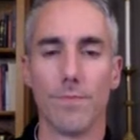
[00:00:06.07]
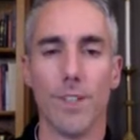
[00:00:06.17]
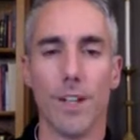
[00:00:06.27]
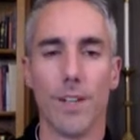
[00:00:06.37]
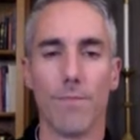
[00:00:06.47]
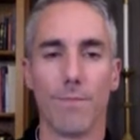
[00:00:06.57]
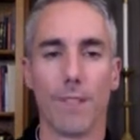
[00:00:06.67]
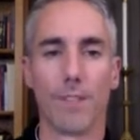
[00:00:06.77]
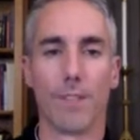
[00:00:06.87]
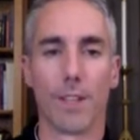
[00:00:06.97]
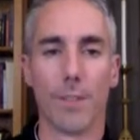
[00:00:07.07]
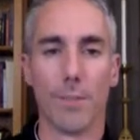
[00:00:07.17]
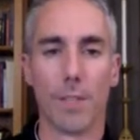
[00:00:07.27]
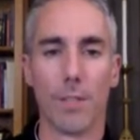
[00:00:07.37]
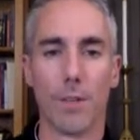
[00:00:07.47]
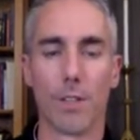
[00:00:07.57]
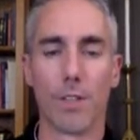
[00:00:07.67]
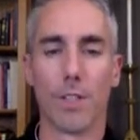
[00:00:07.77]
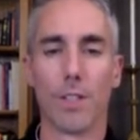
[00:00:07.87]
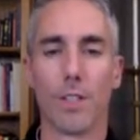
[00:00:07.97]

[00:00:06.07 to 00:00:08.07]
Yeah, that's like the big question.